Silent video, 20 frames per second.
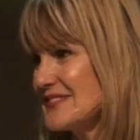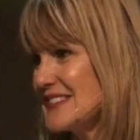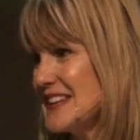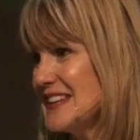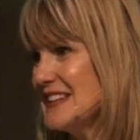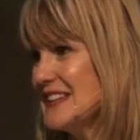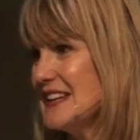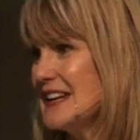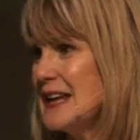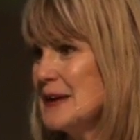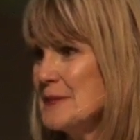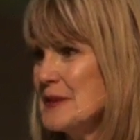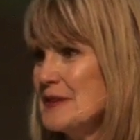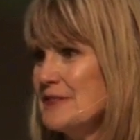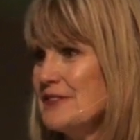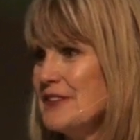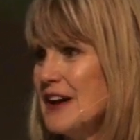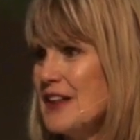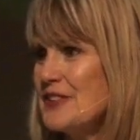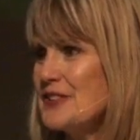In the name of the
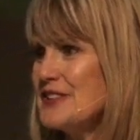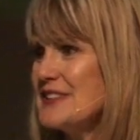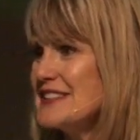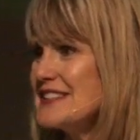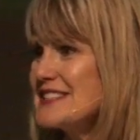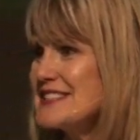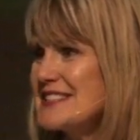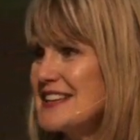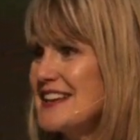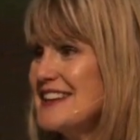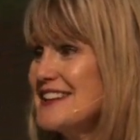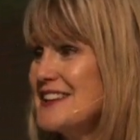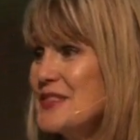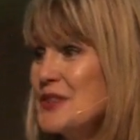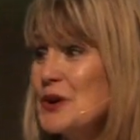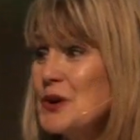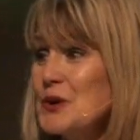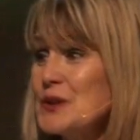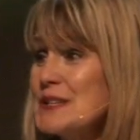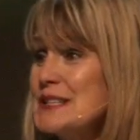Father, and the Son, and the
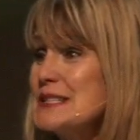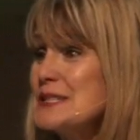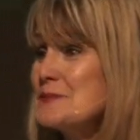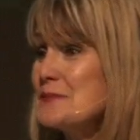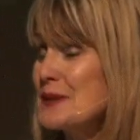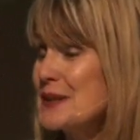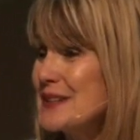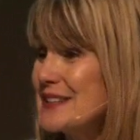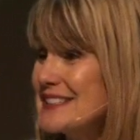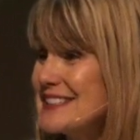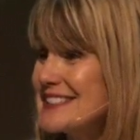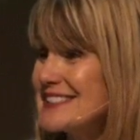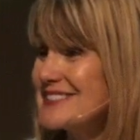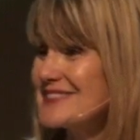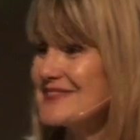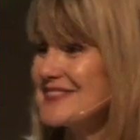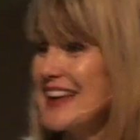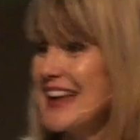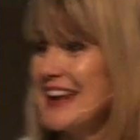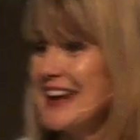Holy Spirit.
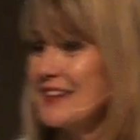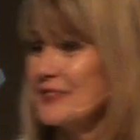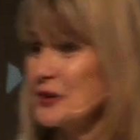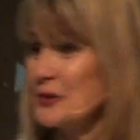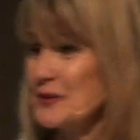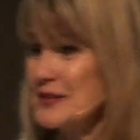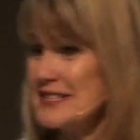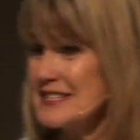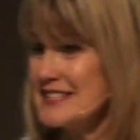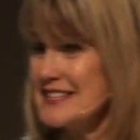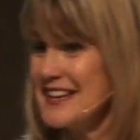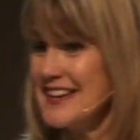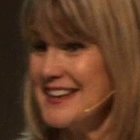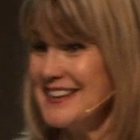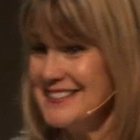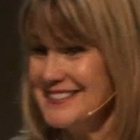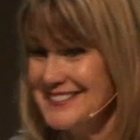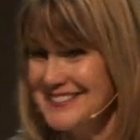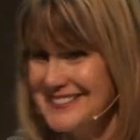And everyone said,